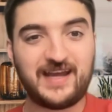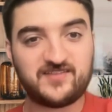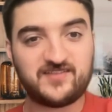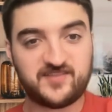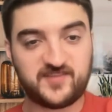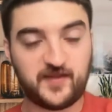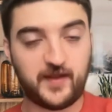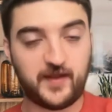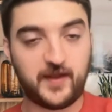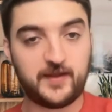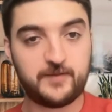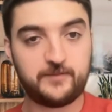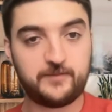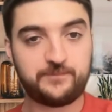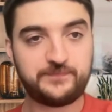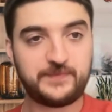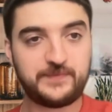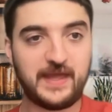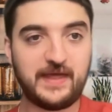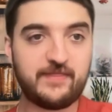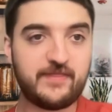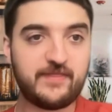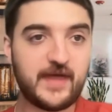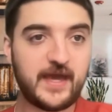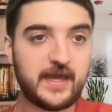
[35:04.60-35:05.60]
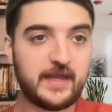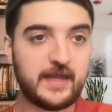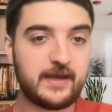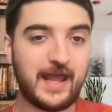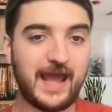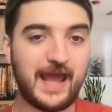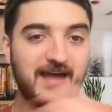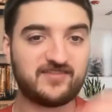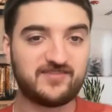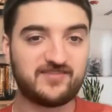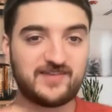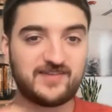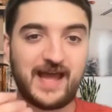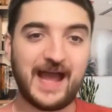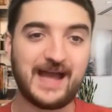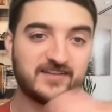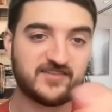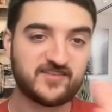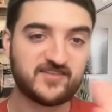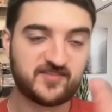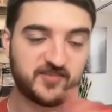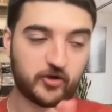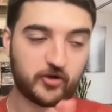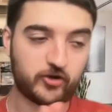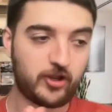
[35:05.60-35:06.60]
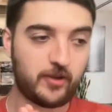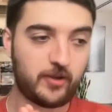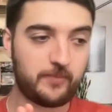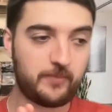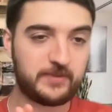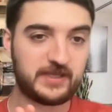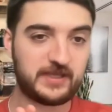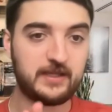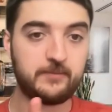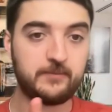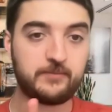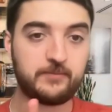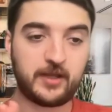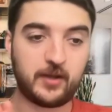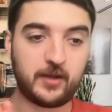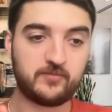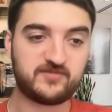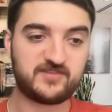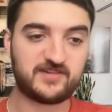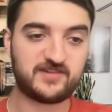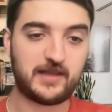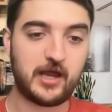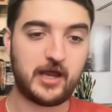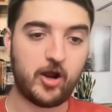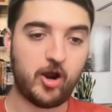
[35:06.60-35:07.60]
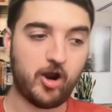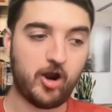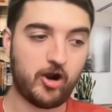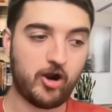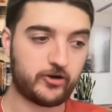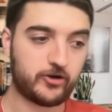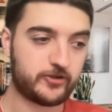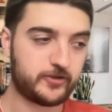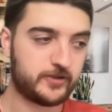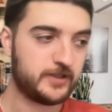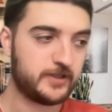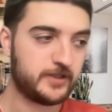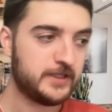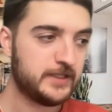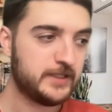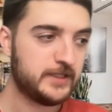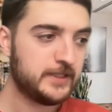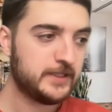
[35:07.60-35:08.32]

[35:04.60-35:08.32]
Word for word: I'd say. And then as ads start coming in, it becomes a lot harder.